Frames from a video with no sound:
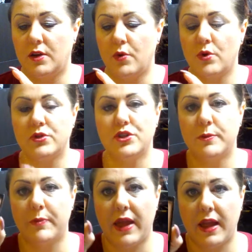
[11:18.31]
Rose
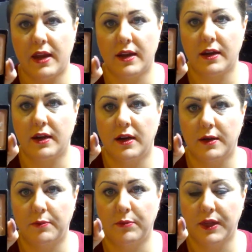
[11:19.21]
Champagne
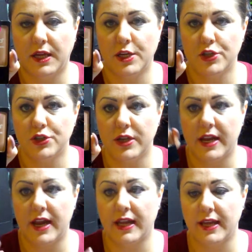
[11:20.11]
blush,
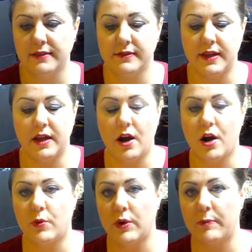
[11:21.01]
and I guess they
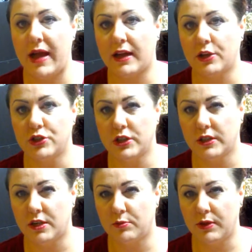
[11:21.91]
are repackaging
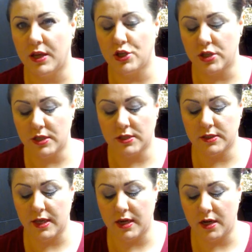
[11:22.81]
their
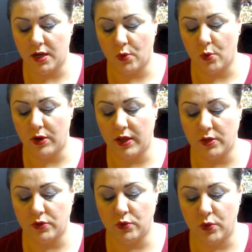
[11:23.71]
blushes, and
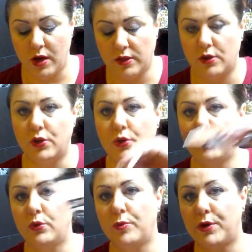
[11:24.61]
according to other
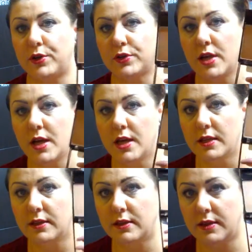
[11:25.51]
YouTubers,
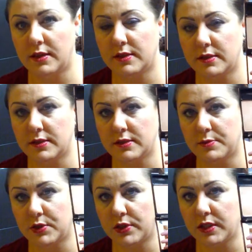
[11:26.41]
this
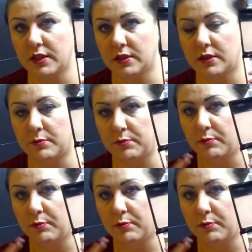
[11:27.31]
particular